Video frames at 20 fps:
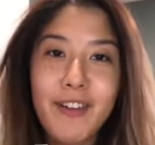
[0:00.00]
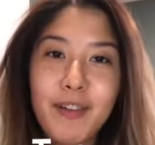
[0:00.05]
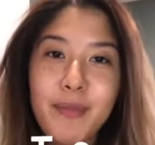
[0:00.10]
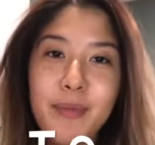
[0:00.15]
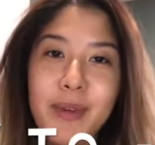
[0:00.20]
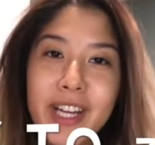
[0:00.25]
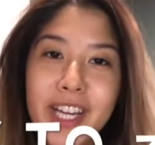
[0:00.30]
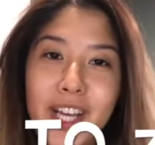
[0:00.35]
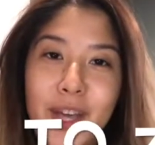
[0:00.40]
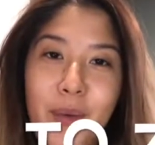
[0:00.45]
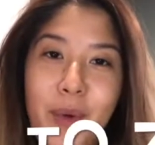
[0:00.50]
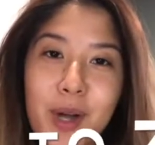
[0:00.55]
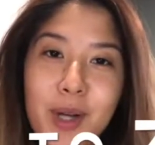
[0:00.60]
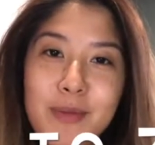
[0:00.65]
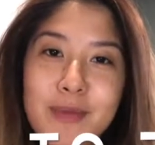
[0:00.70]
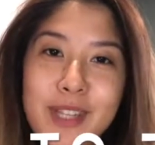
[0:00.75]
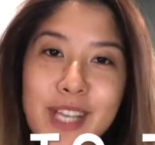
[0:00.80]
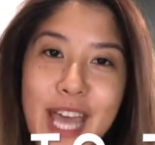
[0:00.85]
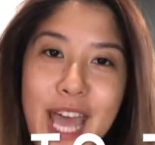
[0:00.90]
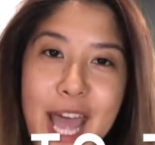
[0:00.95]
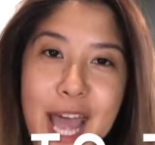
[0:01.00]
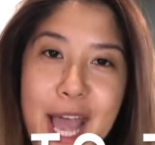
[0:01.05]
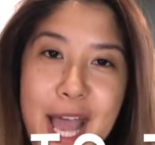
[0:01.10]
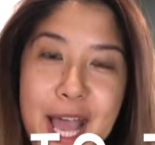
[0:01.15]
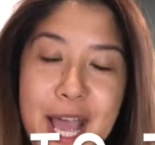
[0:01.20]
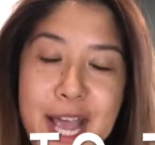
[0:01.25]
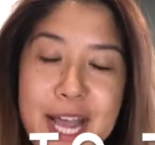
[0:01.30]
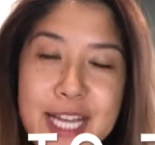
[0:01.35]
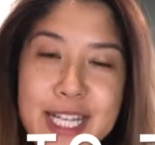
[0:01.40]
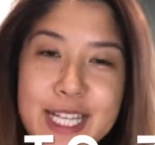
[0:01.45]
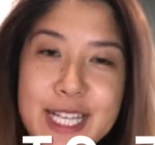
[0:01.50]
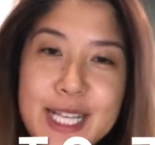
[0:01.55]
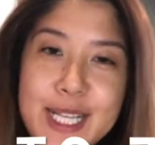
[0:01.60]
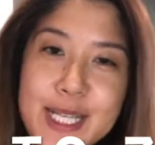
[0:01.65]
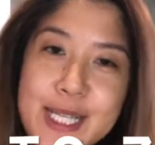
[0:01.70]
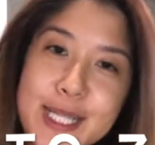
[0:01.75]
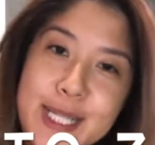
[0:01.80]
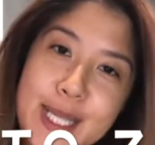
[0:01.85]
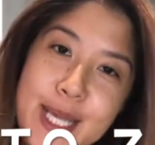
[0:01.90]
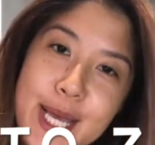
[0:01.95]
everybody, welcome to Hey to
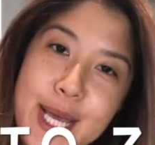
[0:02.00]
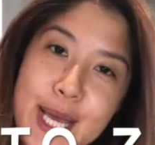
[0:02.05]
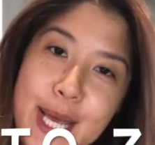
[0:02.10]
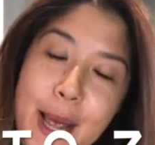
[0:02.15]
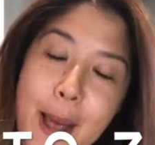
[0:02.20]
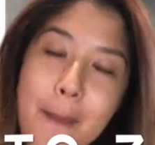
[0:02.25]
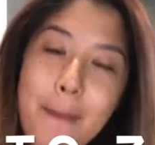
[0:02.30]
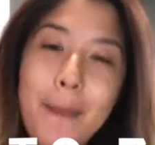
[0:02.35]
Z,